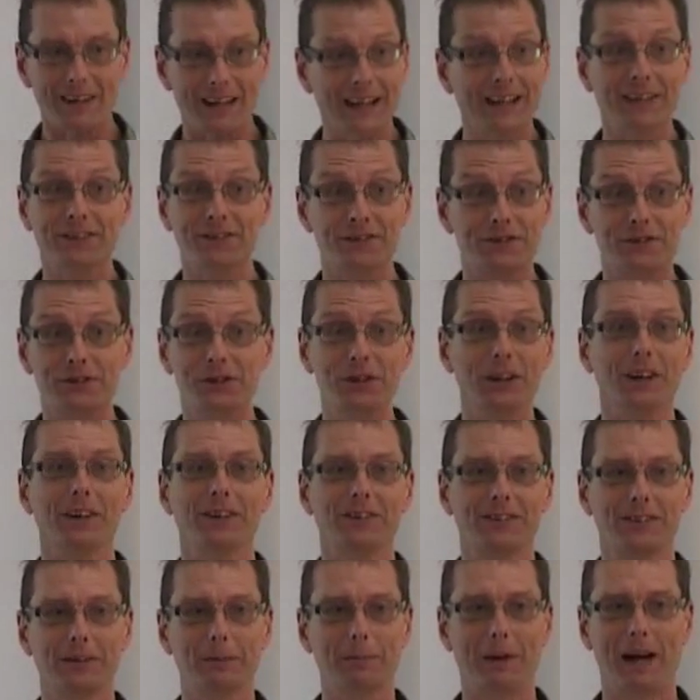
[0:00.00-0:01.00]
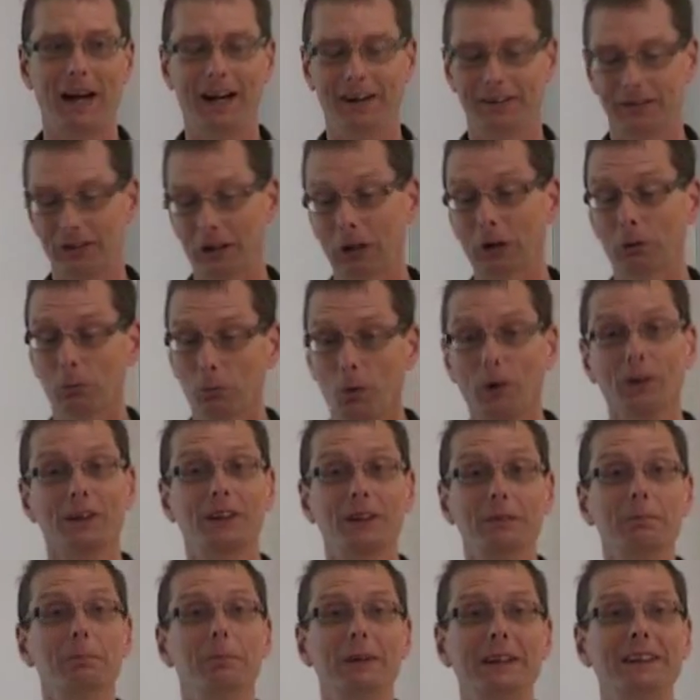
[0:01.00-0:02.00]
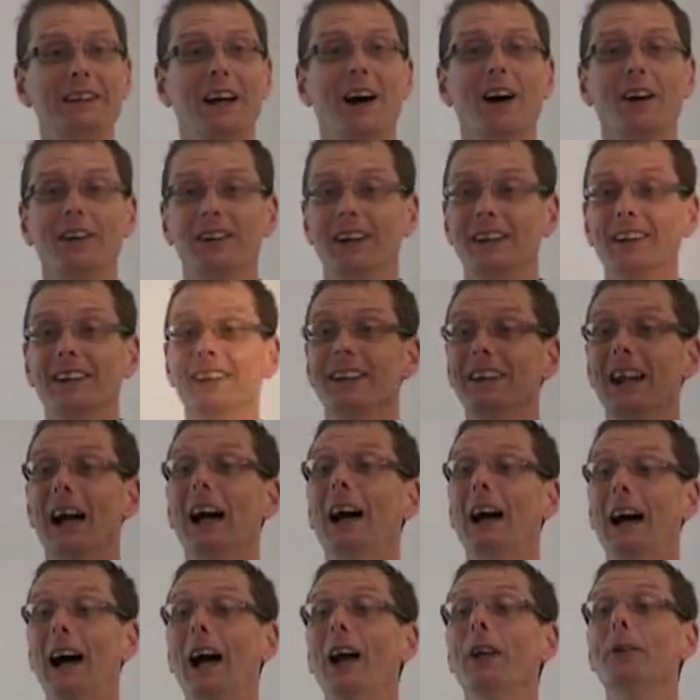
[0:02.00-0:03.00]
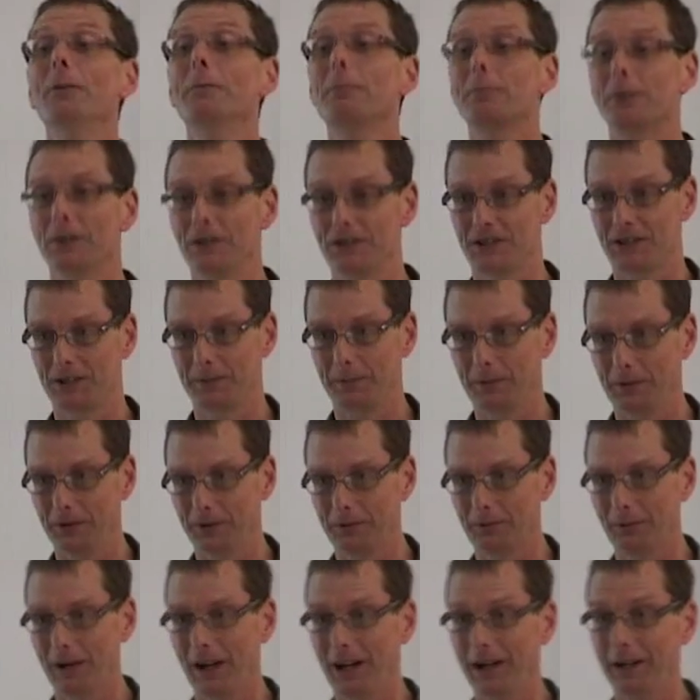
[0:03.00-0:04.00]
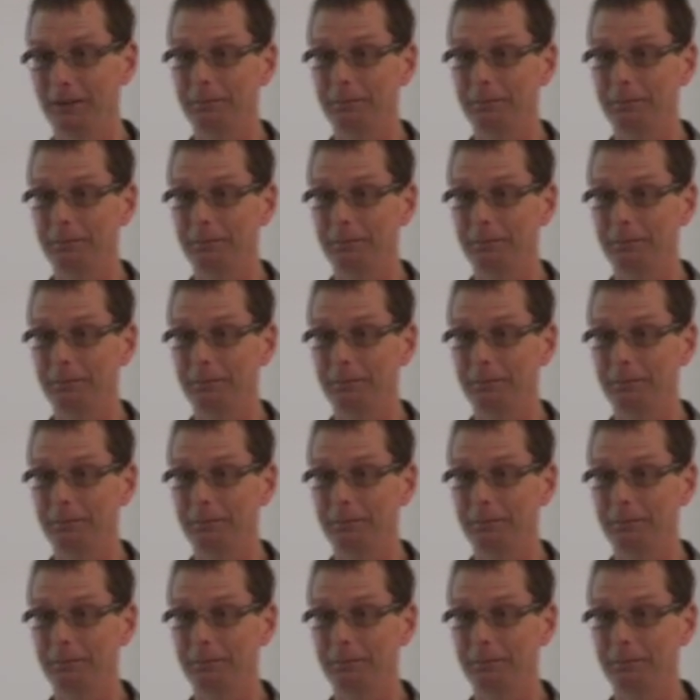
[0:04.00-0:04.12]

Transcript: It's just about what can be done in an unprincipled way,